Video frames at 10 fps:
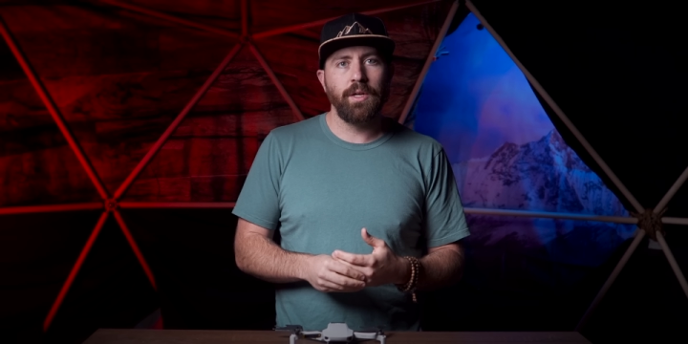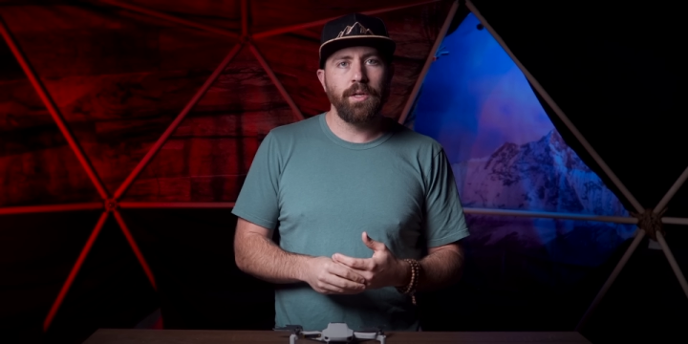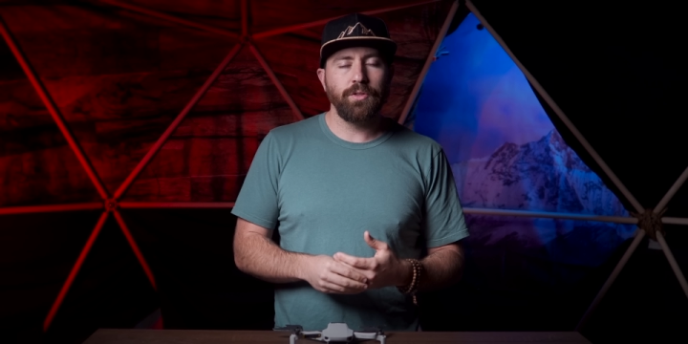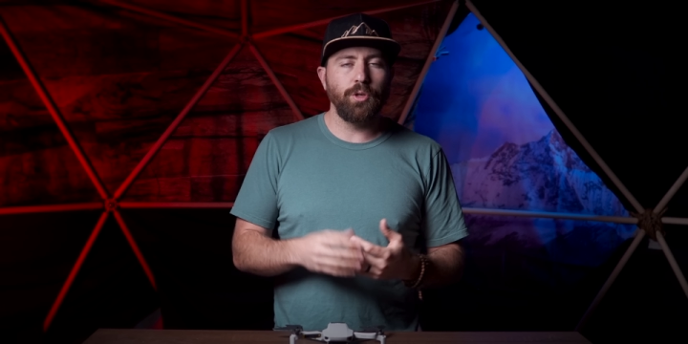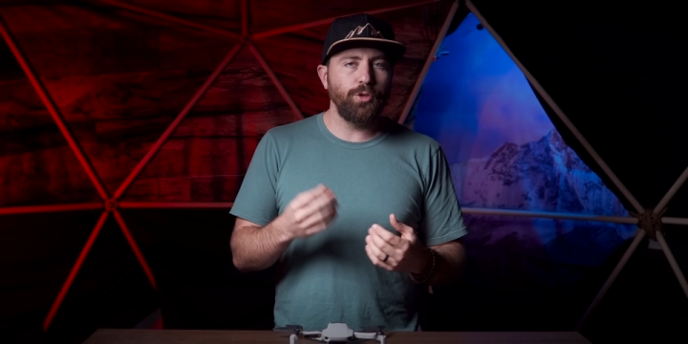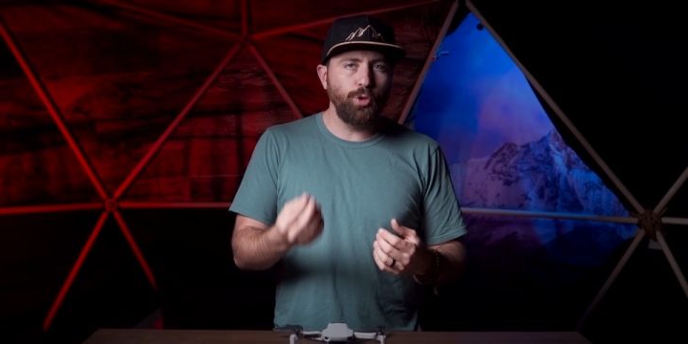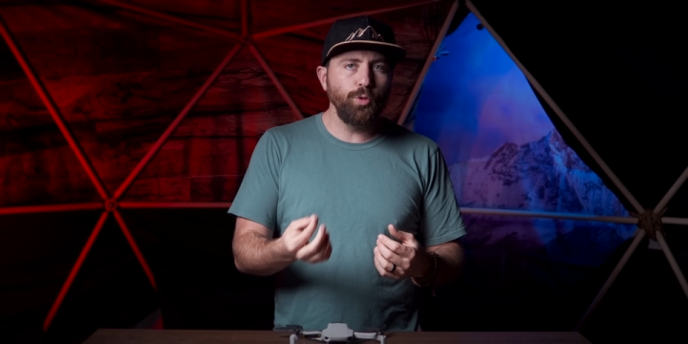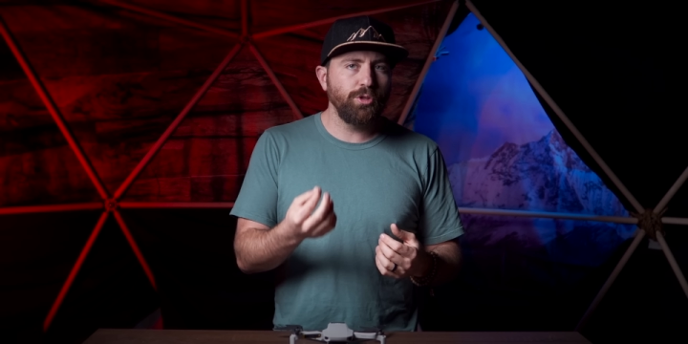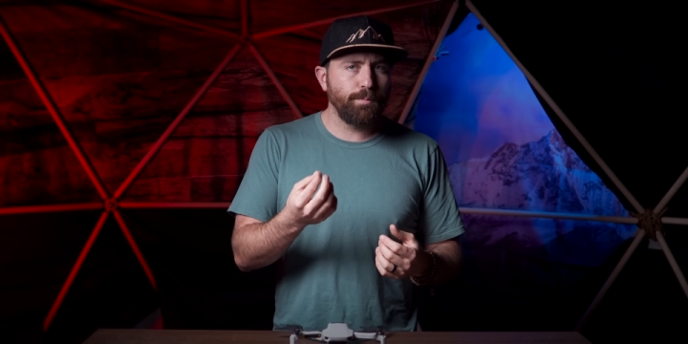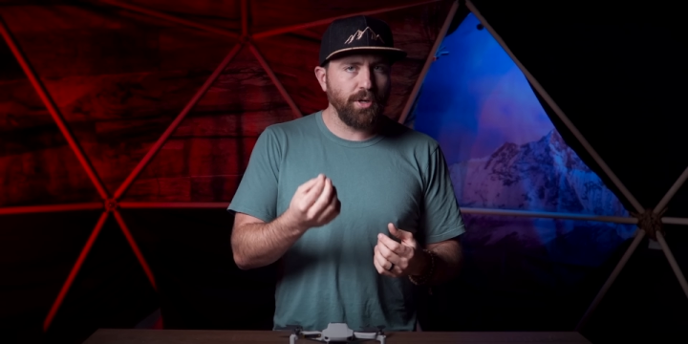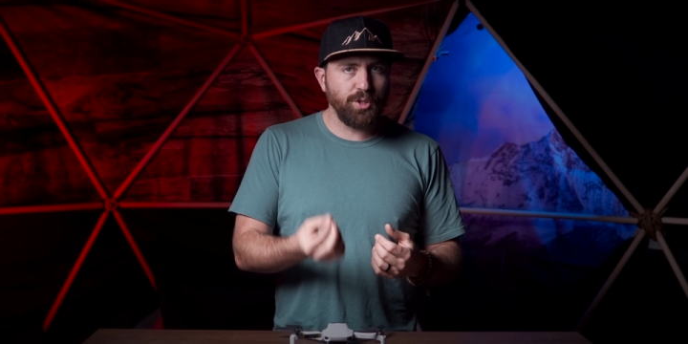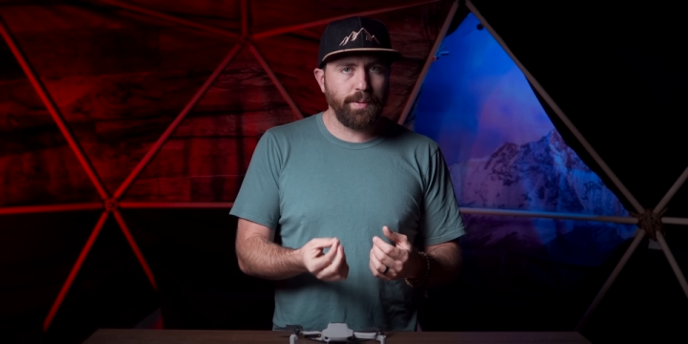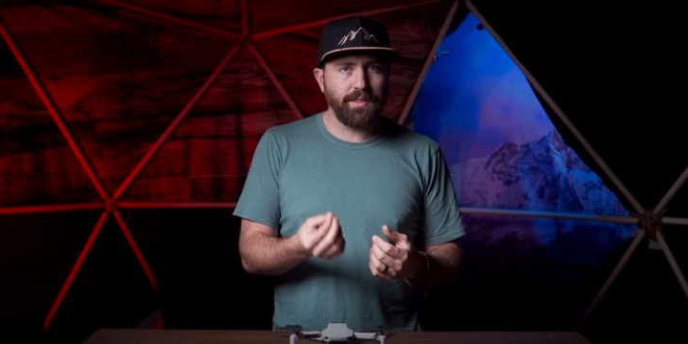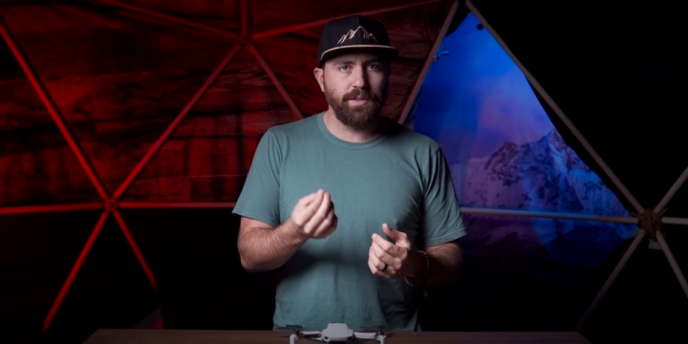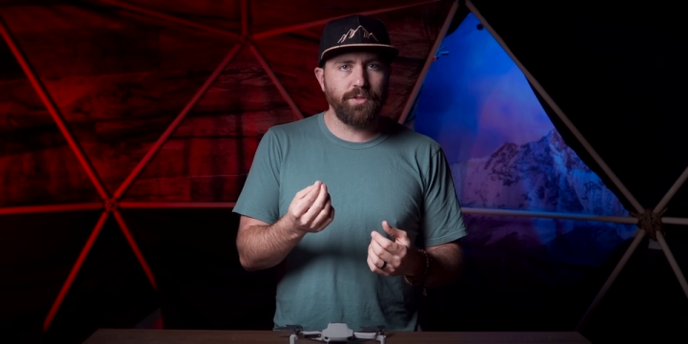So use
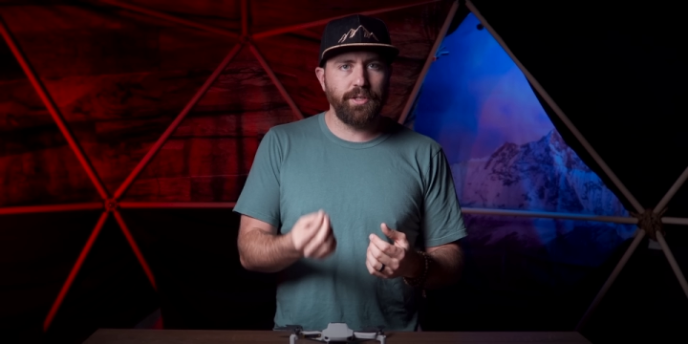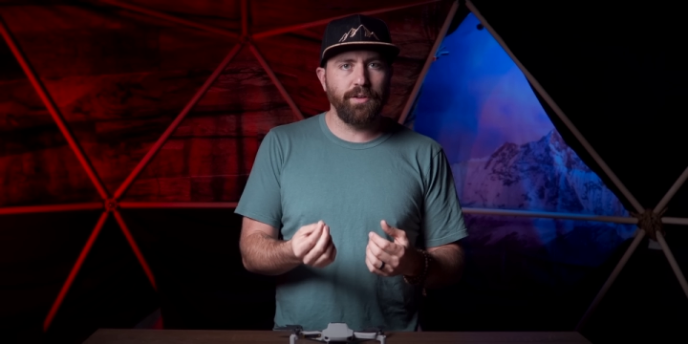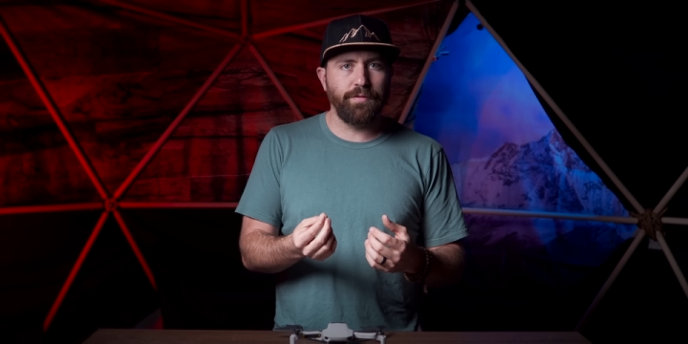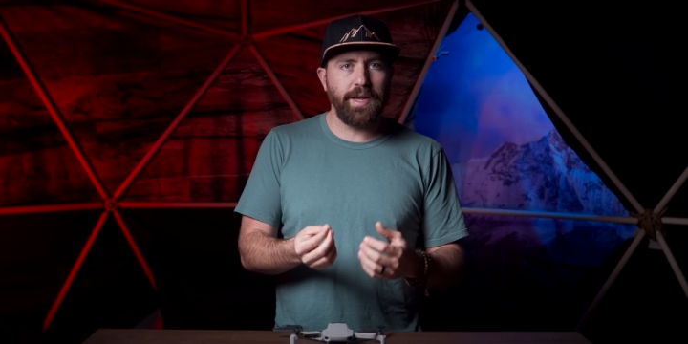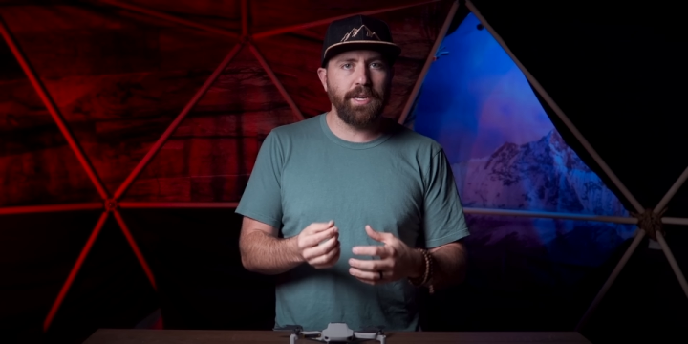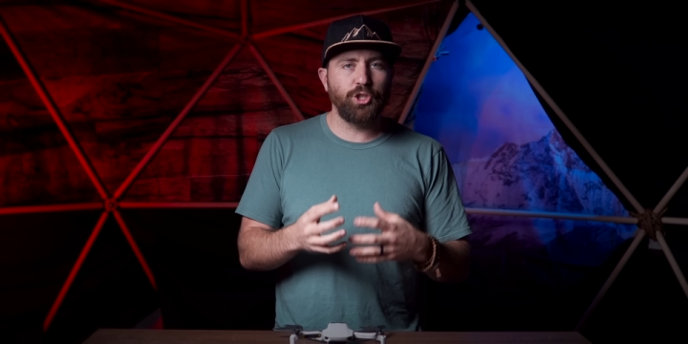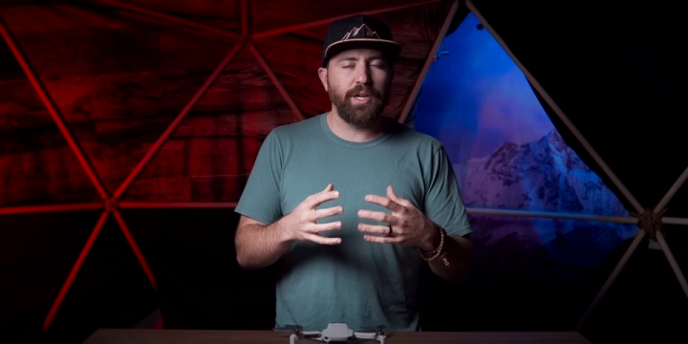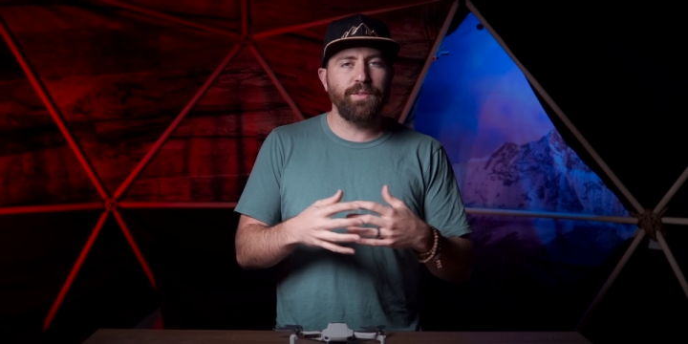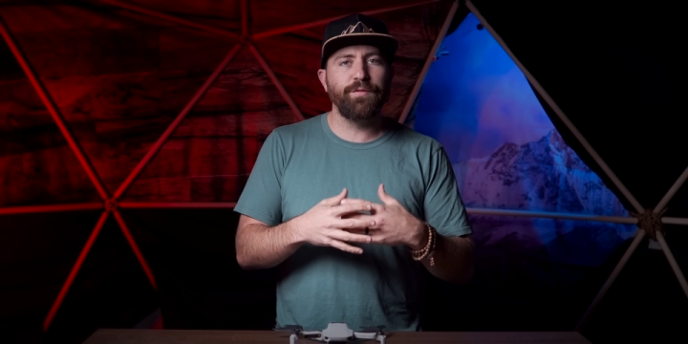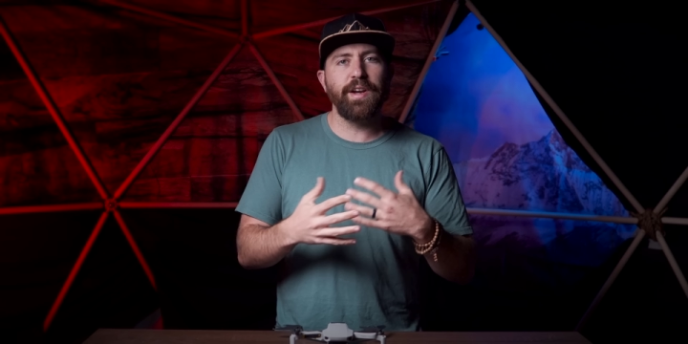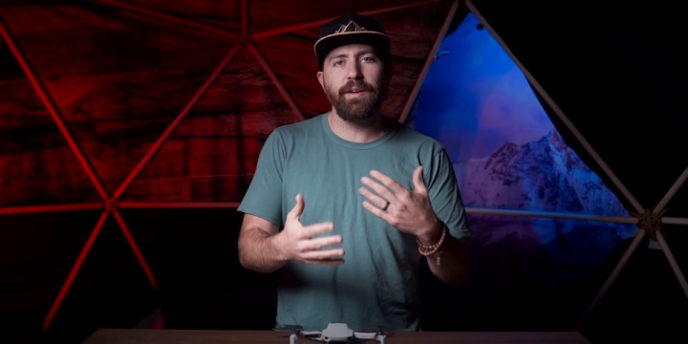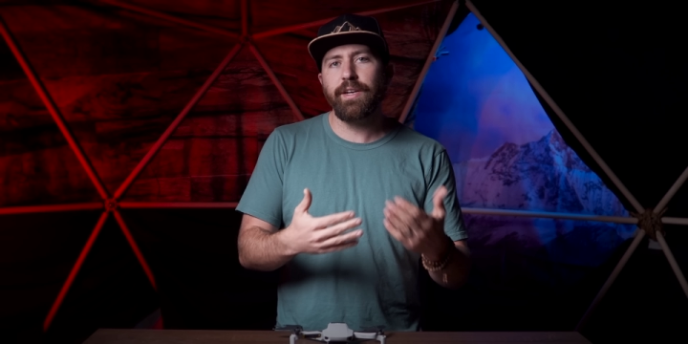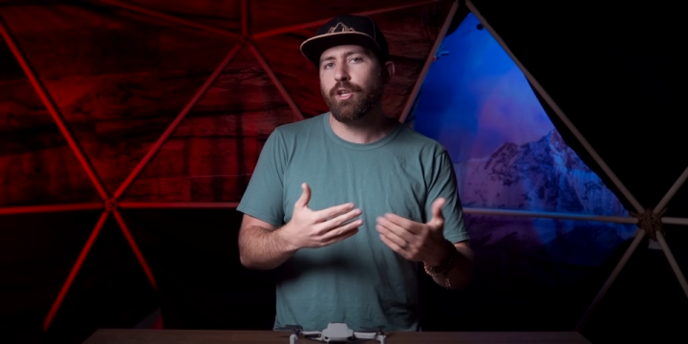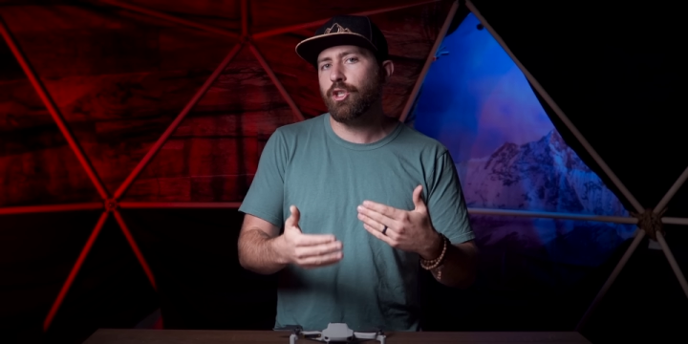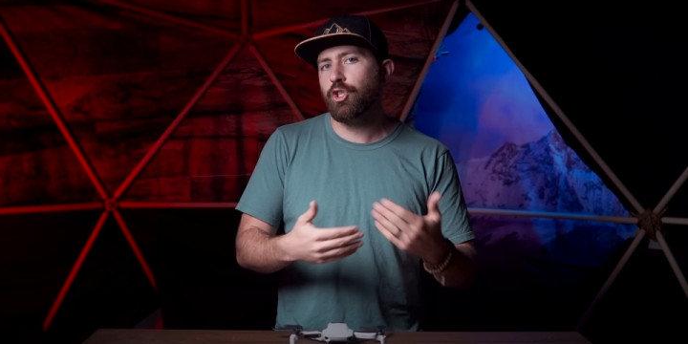perspective to your advantage and vary
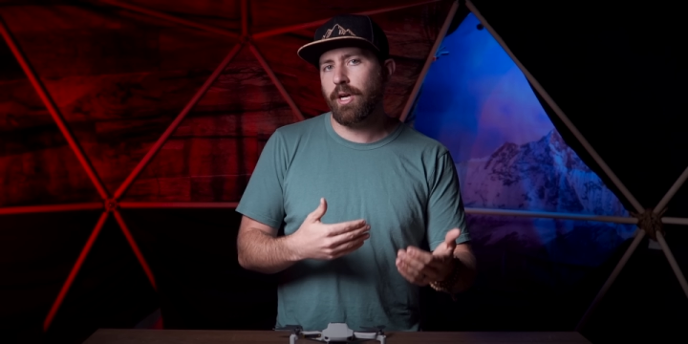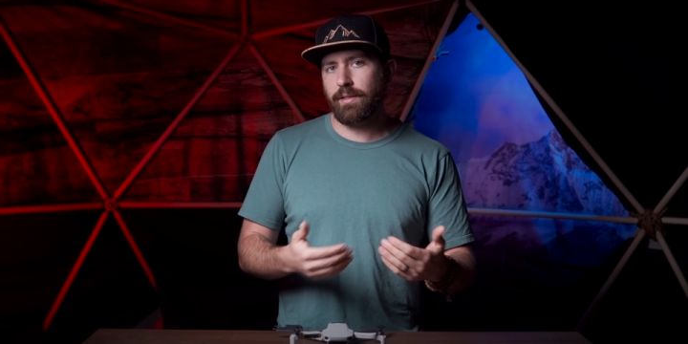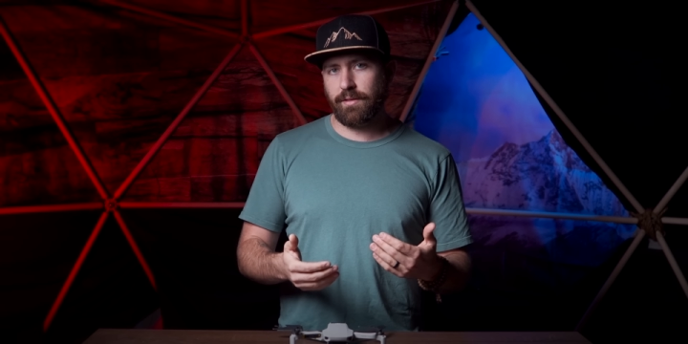your shot